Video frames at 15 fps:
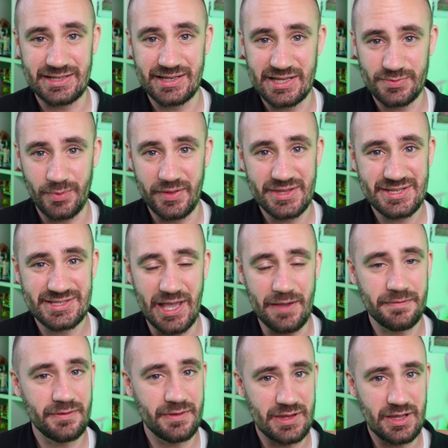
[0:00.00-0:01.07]
and it's one that's
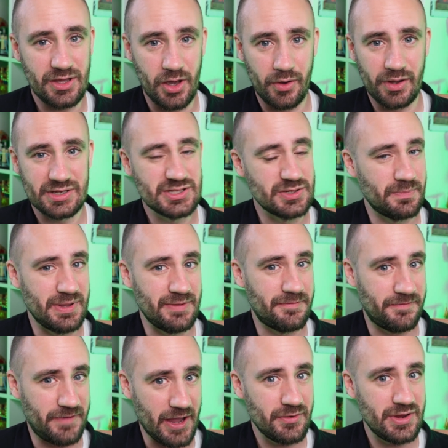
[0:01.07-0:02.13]
definitely going to be
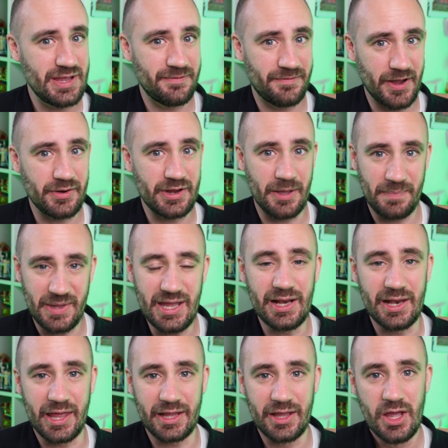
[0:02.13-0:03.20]
very, very
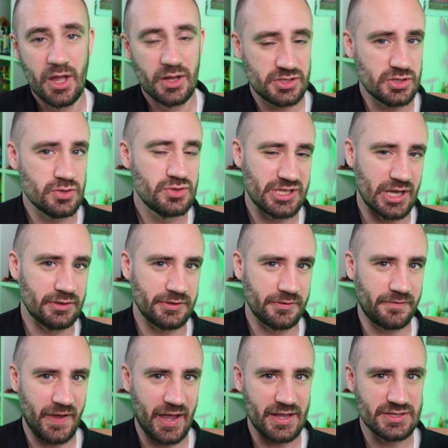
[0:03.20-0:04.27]
appealing to Zelda
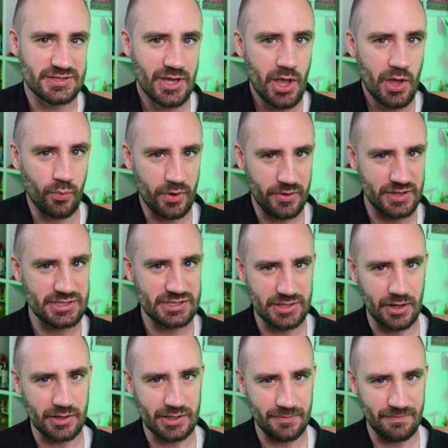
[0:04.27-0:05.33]
fans with a
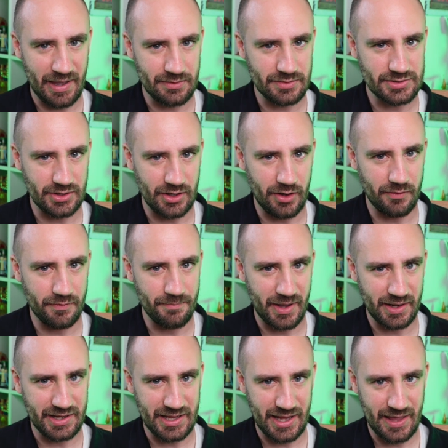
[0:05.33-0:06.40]
certain amount of
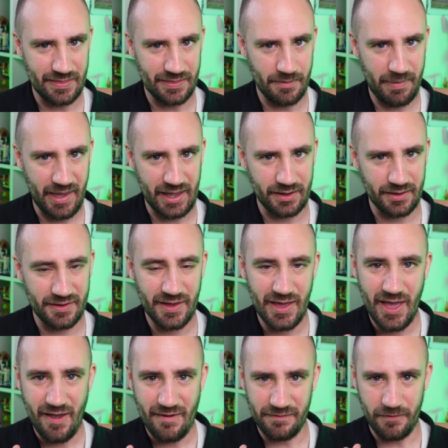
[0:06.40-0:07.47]
money in the bank.
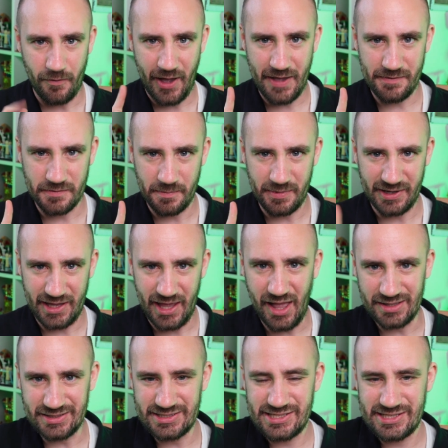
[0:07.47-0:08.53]
For everybody
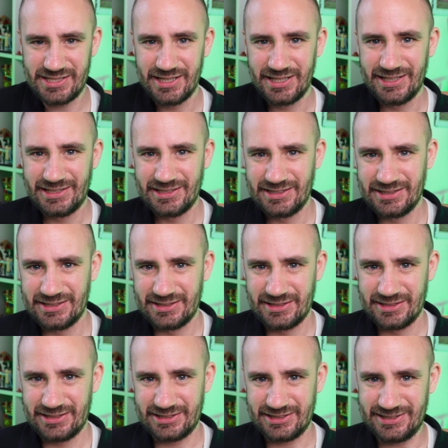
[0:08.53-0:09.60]
else,
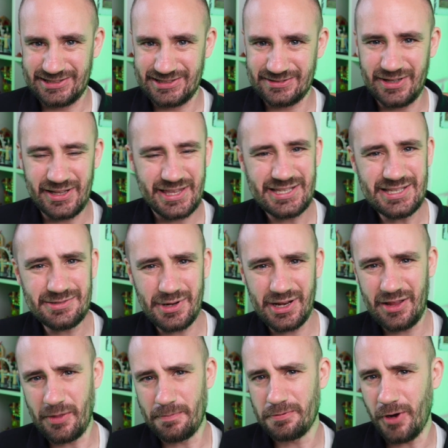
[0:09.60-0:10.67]
well, this is
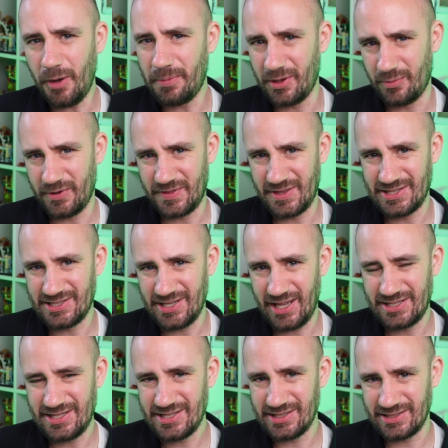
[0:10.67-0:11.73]
really the problem with the
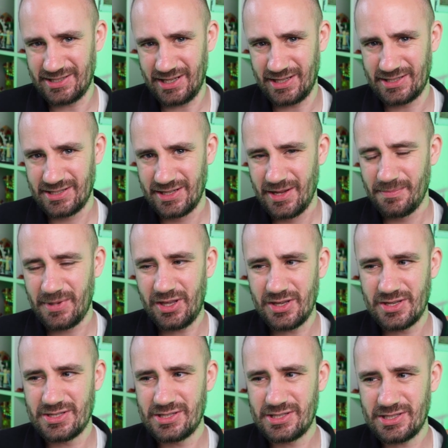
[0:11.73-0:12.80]
set, isn't it?
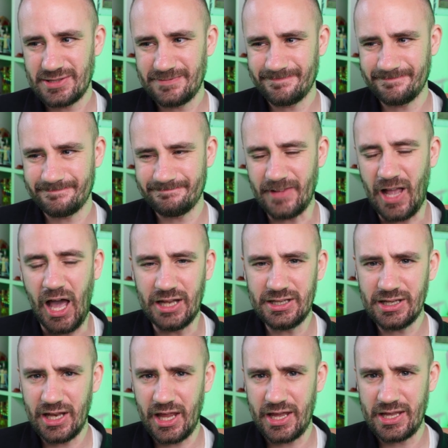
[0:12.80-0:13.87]
Because
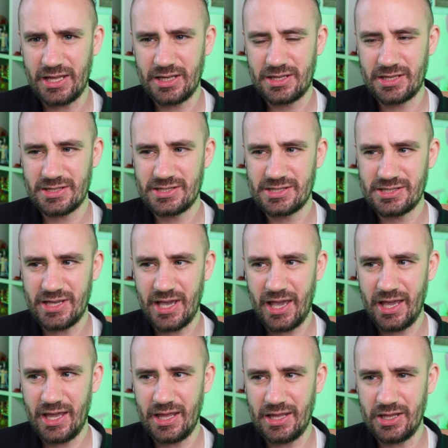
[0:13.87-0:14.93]
unlike,
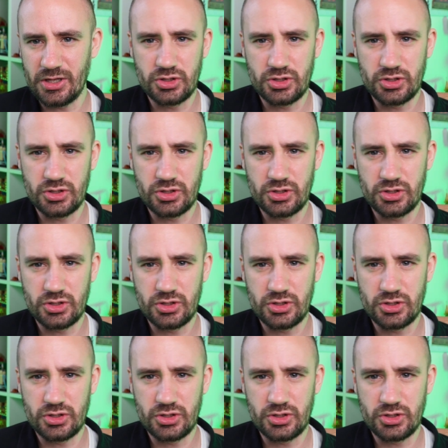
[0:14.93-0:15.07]
say,